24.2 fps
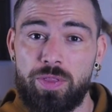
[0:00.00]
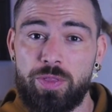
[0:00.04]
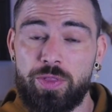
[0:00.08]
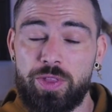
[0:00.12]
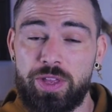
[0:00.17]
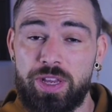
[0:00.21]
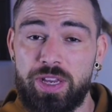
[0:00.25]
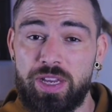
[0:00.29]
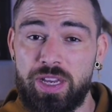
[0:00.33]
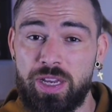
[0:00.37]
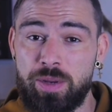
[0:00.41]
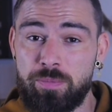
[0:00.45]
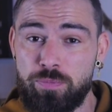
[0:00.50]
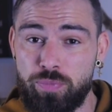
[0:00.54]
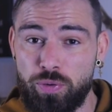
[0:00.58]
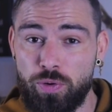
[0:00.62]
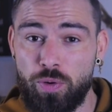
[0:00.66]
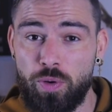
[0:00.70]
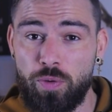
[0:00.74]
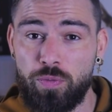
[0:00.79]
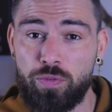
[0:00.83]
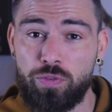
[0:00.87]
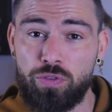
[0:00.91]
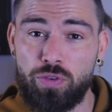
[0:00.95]
The
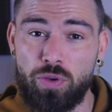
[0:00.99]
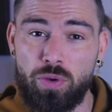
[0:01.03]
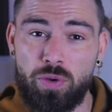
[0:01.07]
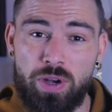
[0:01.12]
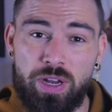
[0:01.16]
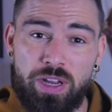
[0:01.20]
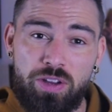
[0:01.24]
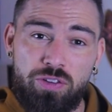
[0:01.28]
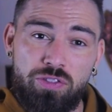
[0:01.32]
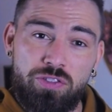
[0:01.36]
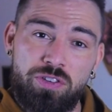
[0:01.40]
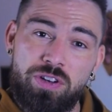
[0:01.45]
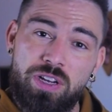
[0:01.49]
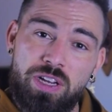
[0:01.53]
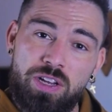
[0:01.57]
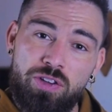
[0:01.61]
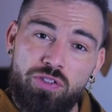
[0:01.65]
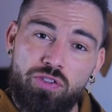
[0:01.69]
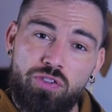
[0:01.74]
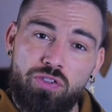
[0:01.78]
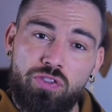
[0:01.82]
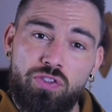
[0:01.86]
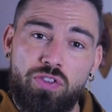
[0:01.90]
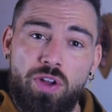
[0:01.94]
improved circulation
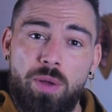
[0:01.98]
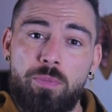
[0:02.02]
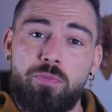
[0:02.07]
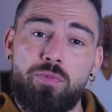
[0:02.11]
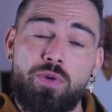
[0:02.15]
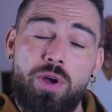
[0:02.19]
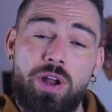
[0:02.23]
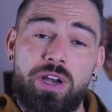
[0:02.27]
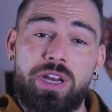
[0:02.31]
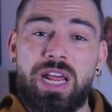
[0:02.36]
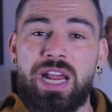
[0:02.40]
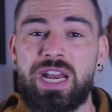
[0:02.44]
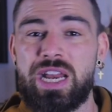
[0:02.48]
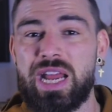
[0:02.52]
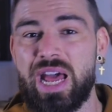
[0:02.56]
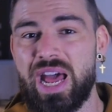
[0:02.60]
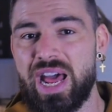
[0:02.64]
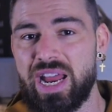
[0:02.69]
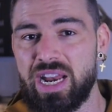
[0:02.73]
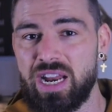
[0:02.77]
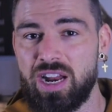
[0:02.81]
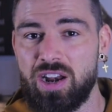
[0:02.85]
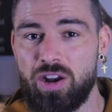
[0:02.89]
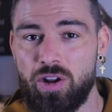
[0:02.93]
is somewhat an
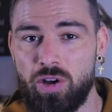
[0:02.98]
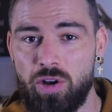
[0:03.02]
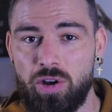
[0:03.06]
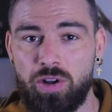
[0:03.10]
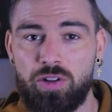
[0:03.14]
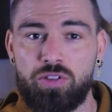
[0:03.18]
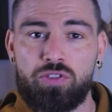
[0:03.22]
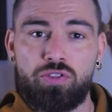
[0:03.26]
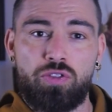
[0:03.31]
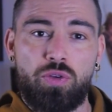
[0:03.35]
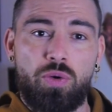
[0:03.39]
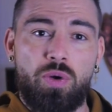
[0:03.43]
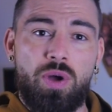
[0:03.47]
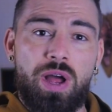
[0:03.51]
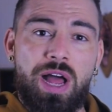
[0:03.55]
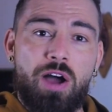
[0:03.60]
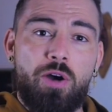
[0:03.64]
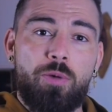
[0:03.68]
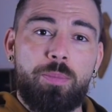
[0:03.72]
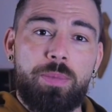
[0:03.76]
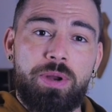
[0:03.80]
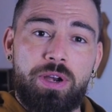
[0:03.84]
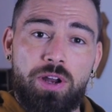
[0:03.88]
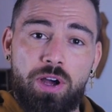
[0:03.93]
analog to
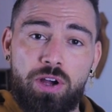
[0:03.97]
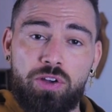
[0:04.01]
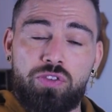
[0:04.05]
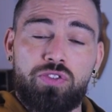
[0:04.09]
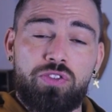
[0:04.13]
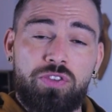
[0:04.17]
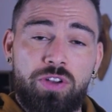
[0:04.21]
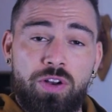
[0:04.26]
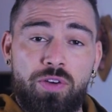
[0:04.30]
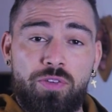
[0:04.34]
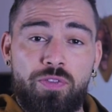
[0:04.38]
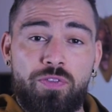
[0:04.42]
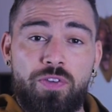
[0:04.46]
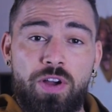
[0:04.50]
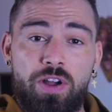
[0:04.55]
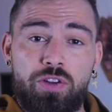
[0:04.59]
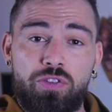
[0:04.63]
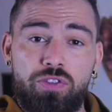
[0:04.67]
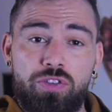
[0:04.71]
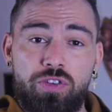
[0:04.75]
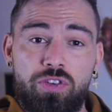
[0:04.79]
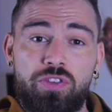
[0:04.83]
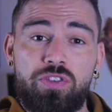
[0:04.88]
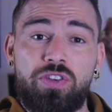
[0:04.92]
how minoxidil
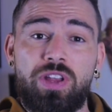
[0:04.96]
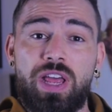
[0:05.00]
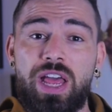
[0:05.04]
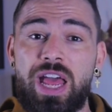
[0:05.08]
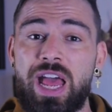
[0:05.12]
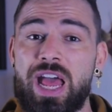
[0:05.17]
functions,